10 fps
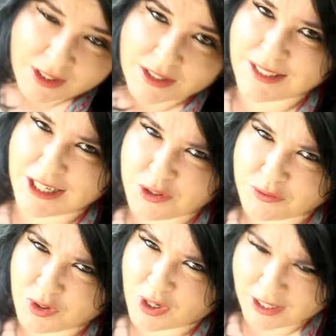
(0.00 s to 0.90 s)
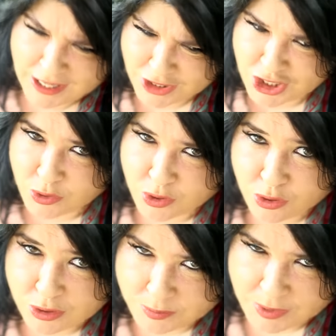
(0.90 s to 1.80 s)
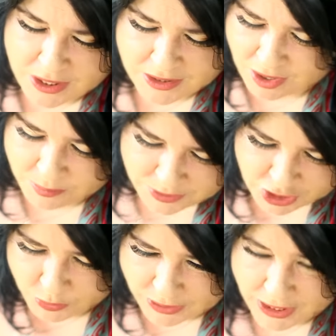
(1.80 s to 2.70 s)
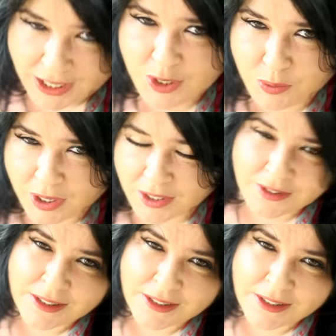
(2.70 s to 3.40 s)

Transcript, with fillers: there's a danger of you going, and don't cross me because I'm doing it anyway.